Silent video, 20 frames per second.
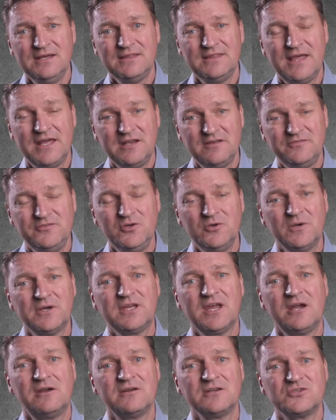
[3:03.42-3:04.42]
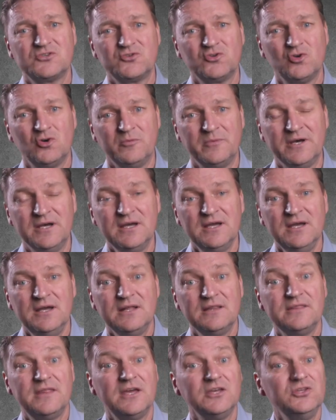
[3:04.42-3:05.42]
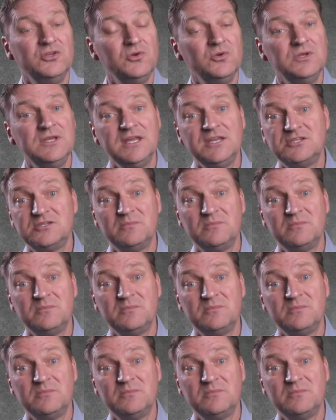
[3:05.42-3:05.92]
that if you are carrying trauma, that you need